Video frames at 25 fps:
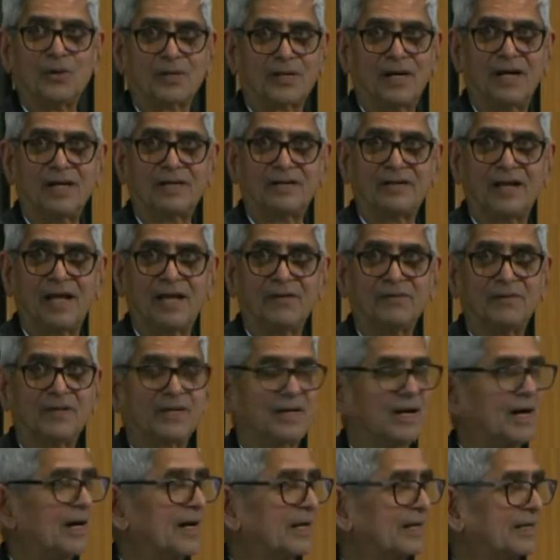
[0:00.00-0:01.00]
he can't drive the
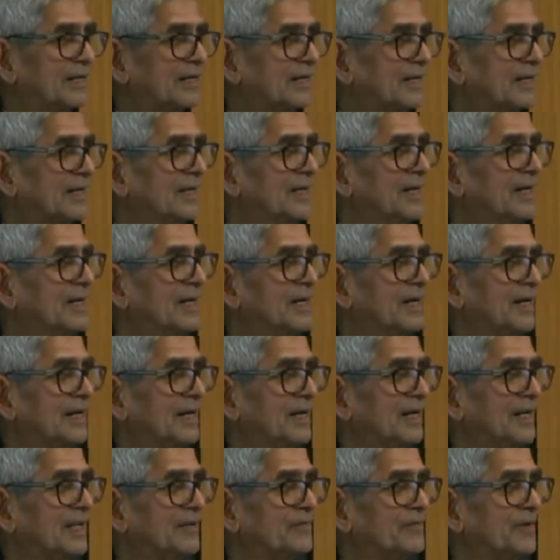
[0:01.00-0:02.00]
car,
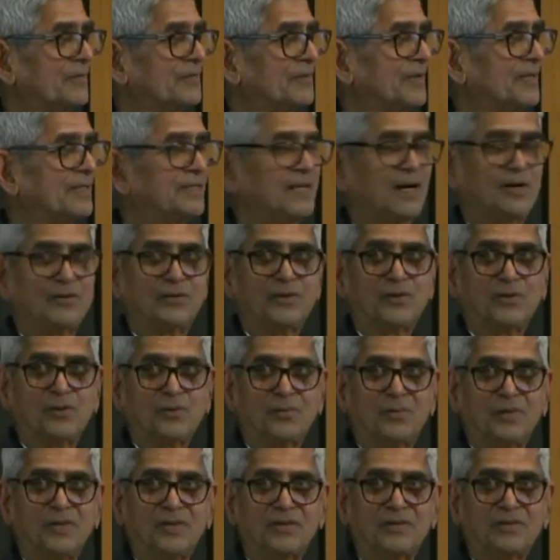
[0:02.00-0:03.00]
earning 15,000
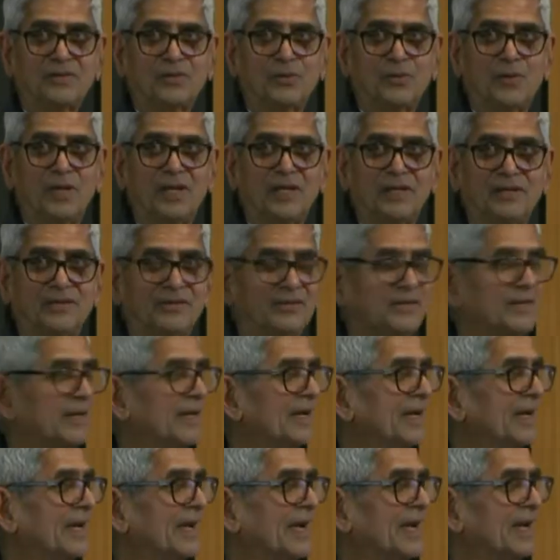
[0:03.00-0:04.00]
rupees. Today his
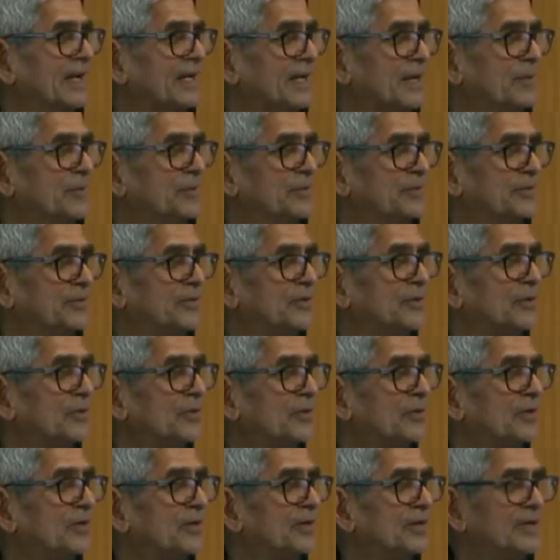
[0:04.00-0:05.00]
income is
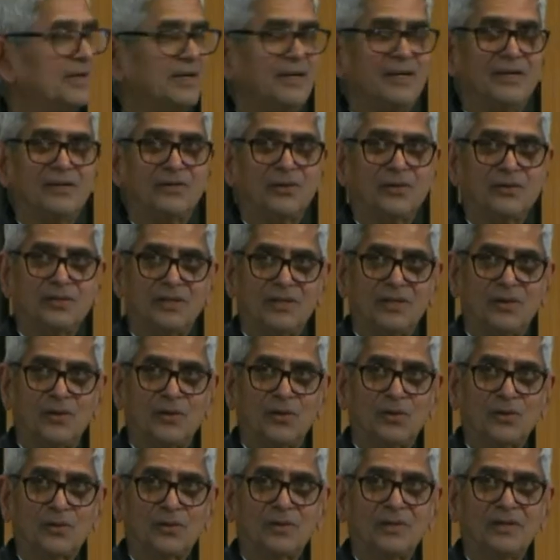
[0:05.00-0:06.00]
zero, he's on the
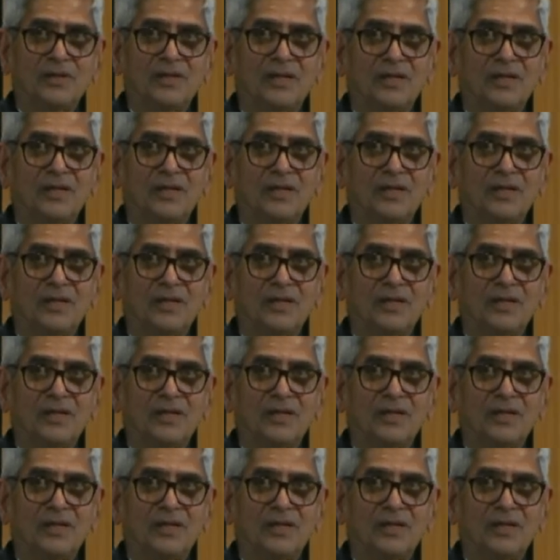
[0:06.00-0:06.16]
road.